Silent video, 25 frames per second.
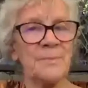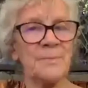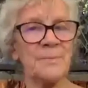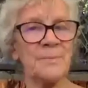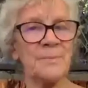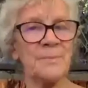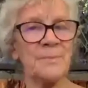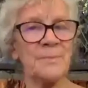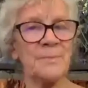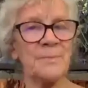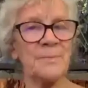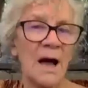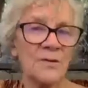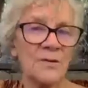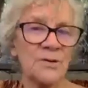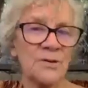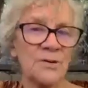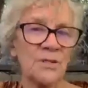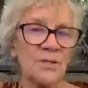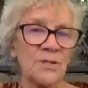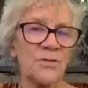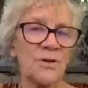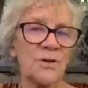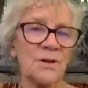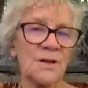were
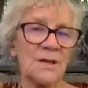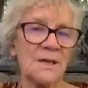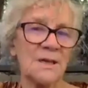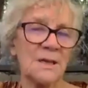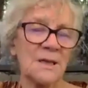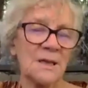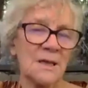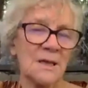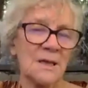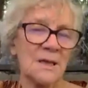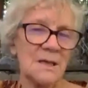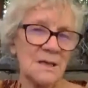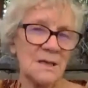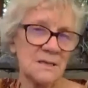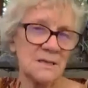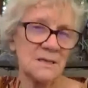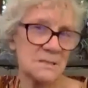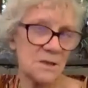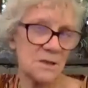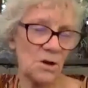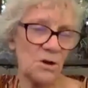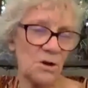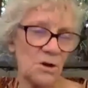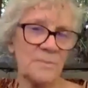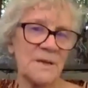130
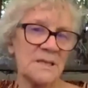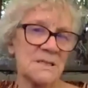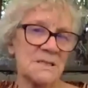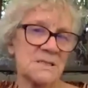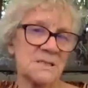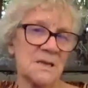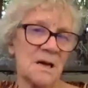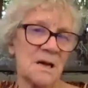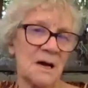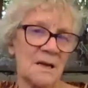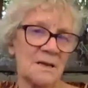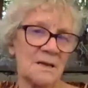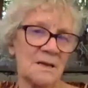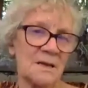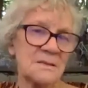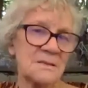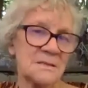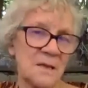ceremony sites,